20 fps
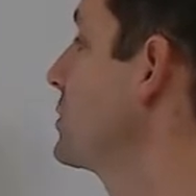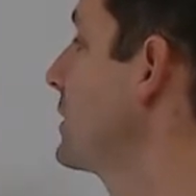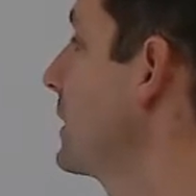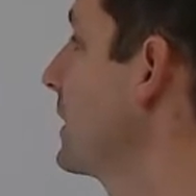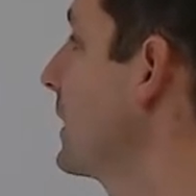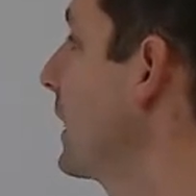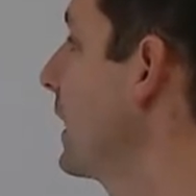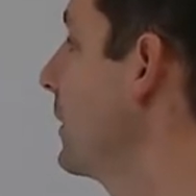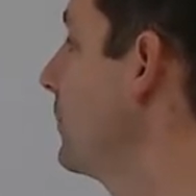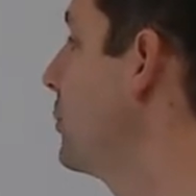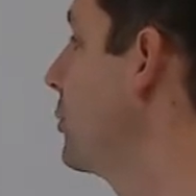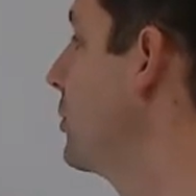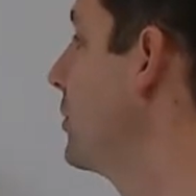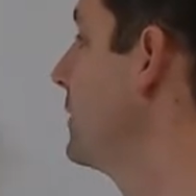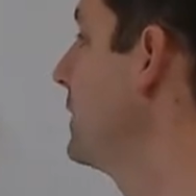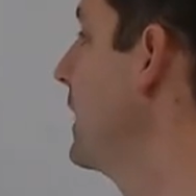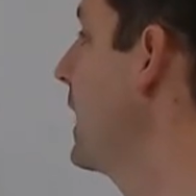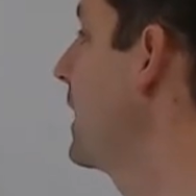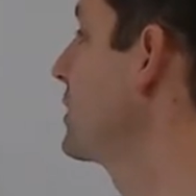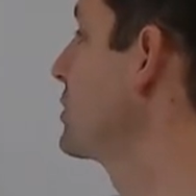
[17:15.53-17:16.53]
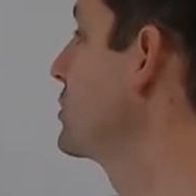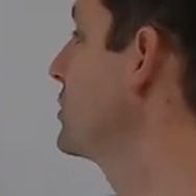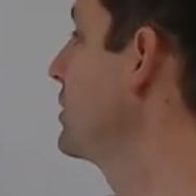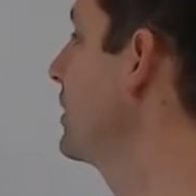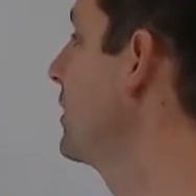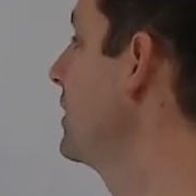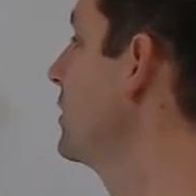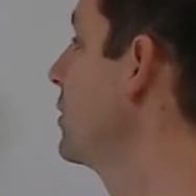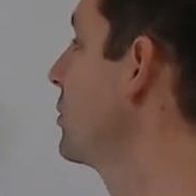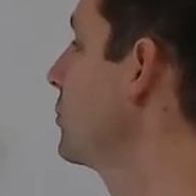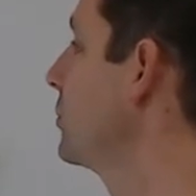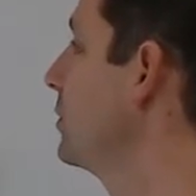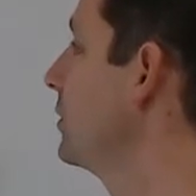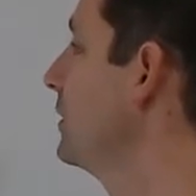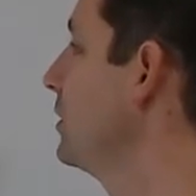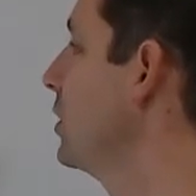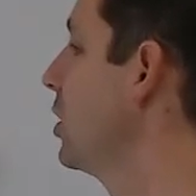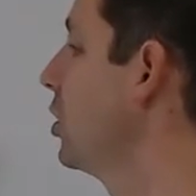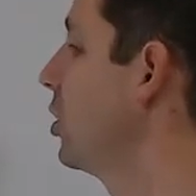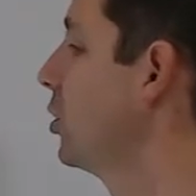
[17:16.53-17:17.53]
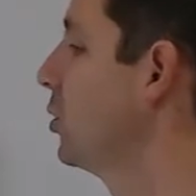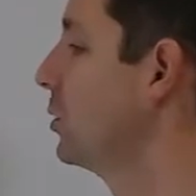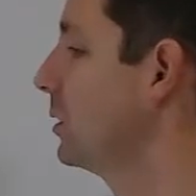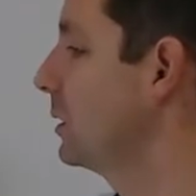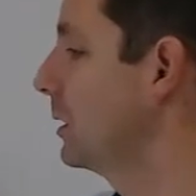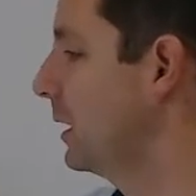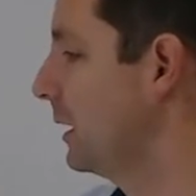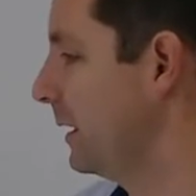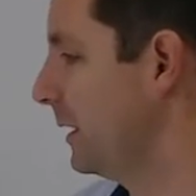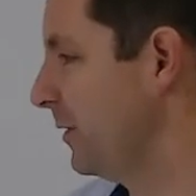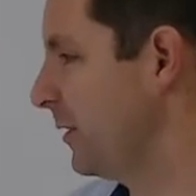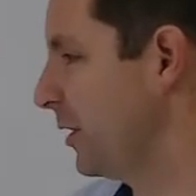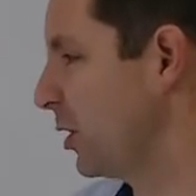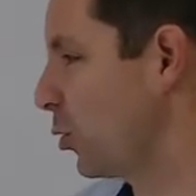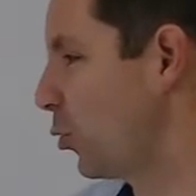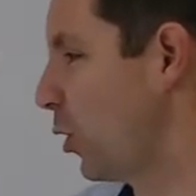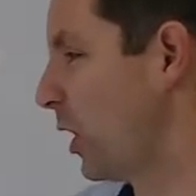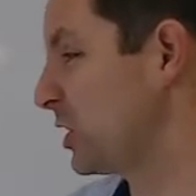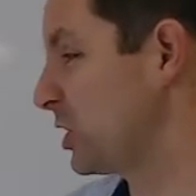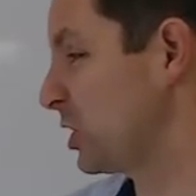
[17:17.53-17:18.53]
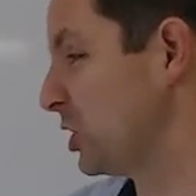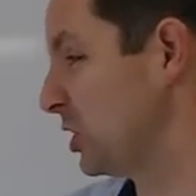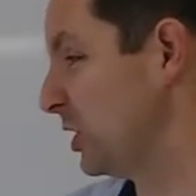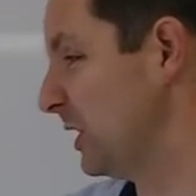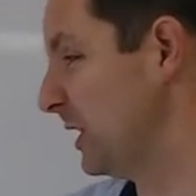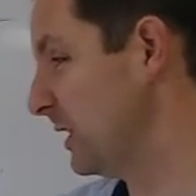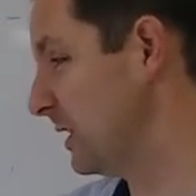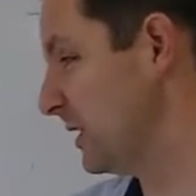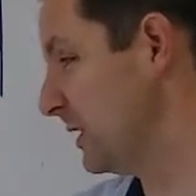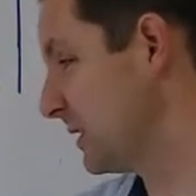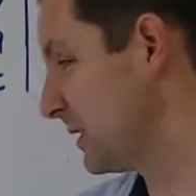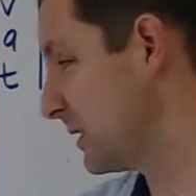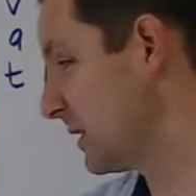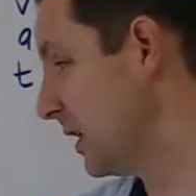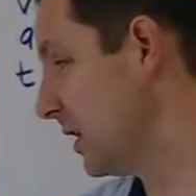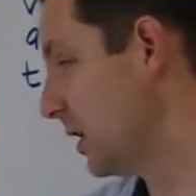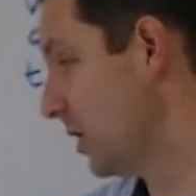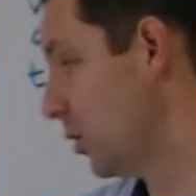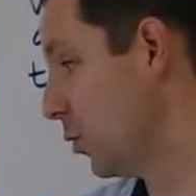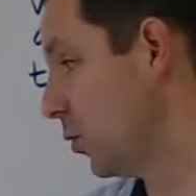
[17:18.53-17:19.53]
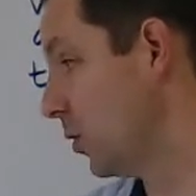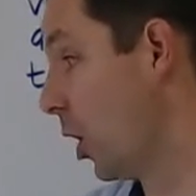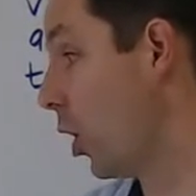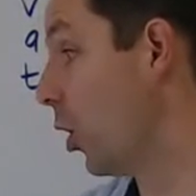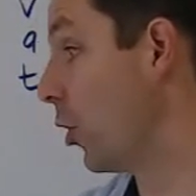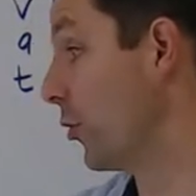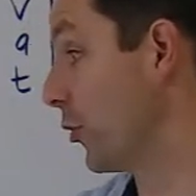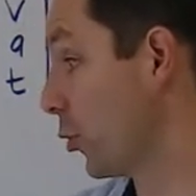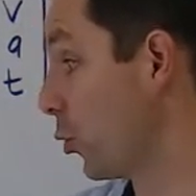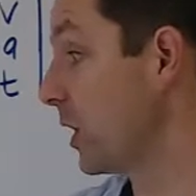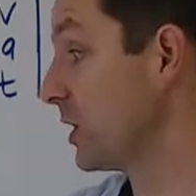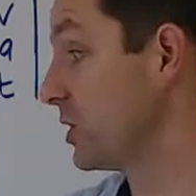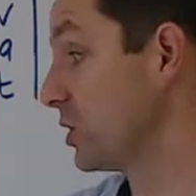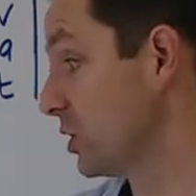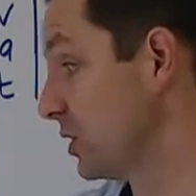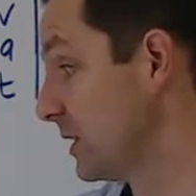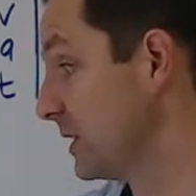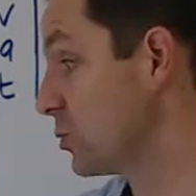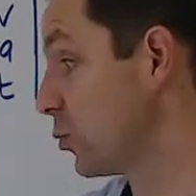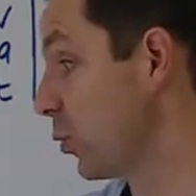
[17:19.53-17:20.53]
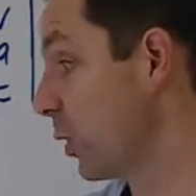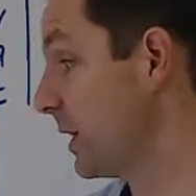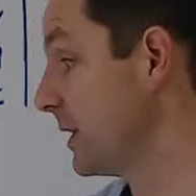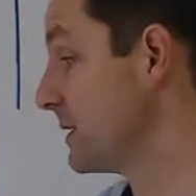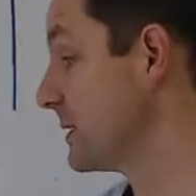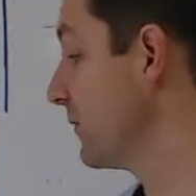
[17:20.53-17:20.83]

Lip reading: going to kind of put a dash there. I don't really know. The question is, what is the